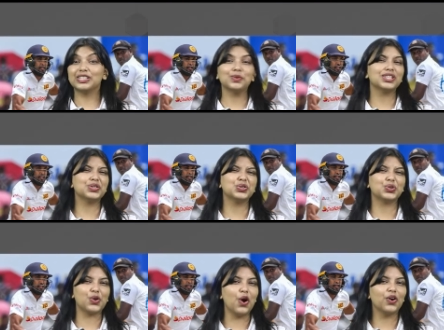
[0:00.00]
This wasn't a
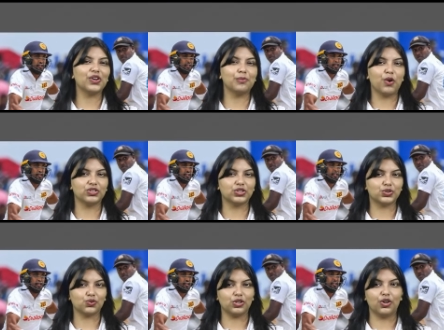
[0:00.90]
strong or a modest
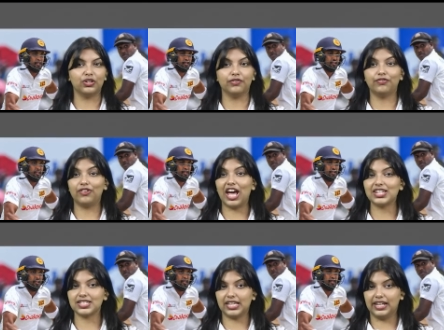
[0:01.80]
total on the
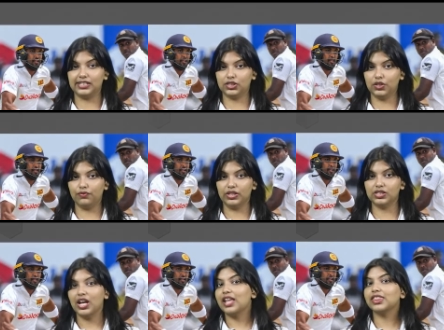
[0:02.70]
flat gale
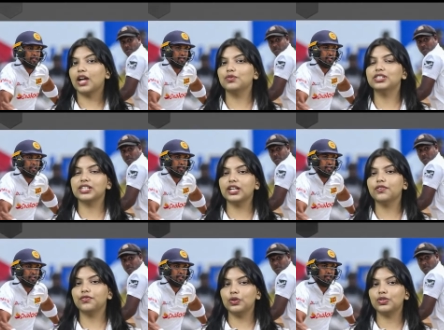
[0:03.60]
surface that will take
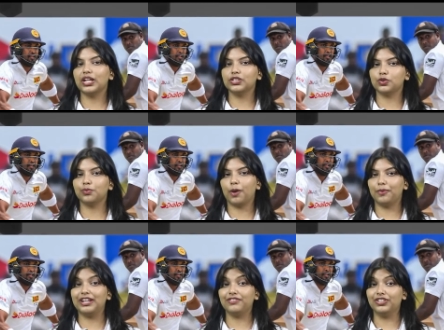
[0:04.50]
a few days to
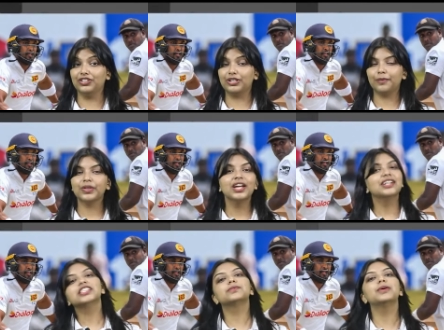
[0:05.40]
properly wear.
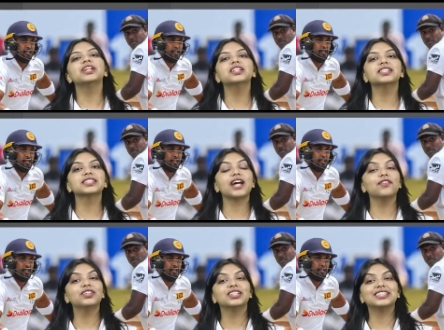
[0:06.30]
Spinner
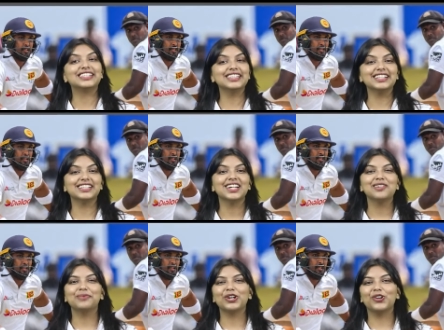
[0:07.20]
discovered the turn
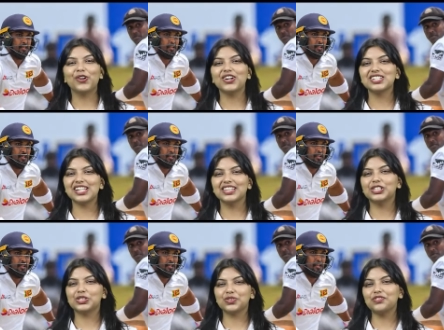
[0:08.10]
but not in the
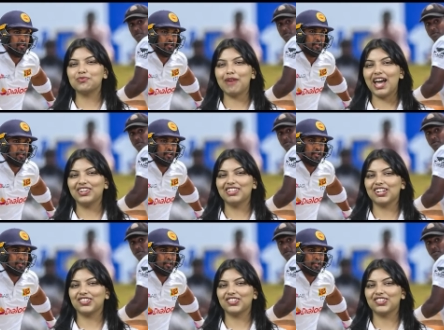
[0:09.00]
swift manner that